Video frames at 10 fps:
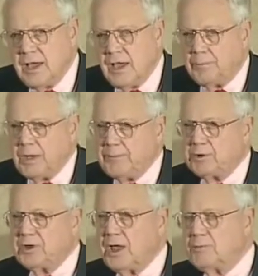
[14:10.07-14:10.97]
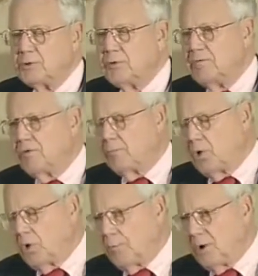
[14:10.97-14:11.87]
And people came to me from
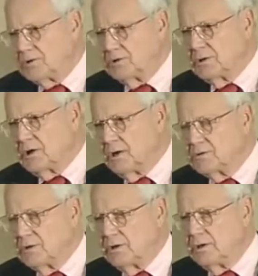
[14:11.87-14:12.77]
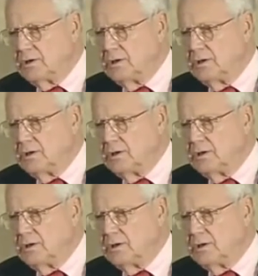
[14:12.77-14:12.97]
all parts of the country,